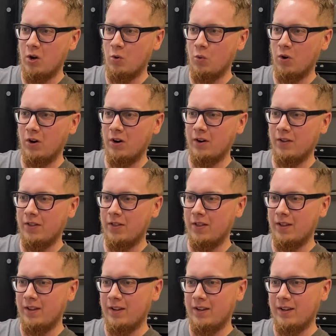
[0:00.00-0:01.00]
worth
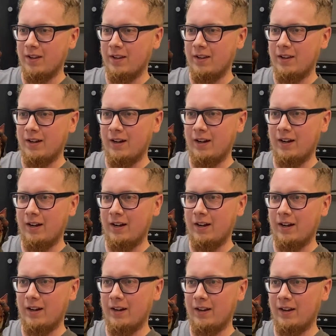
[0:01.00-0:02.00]

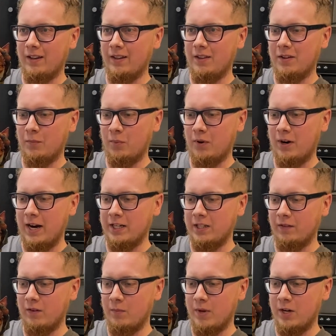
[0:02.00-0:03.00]
the price
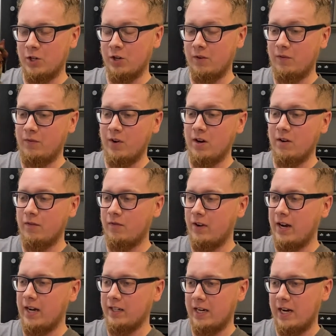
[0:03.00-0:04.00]
of admission. Fun
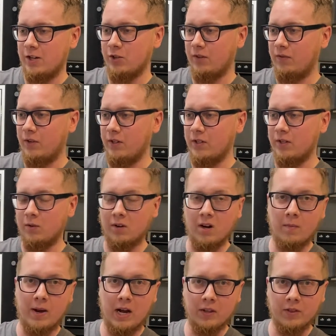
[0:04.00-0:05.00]
fact, actually, fun story
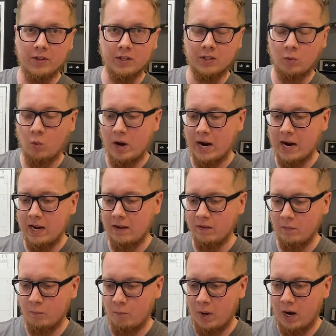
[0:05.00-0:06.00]
about this and why I
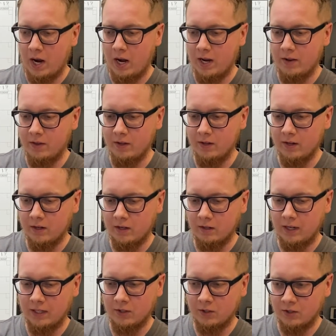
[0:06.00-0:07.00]
even bought the
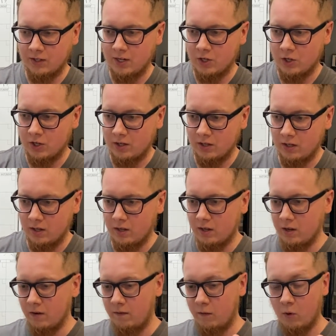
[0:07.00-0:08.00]
collector's edition
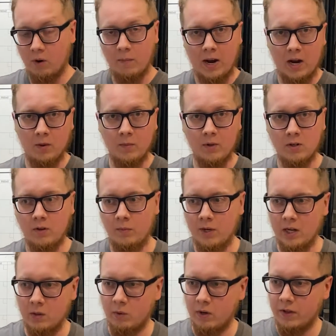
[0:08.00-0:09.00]
for Biomutant to
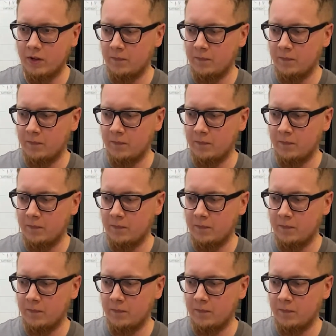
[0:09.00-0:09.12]
begin with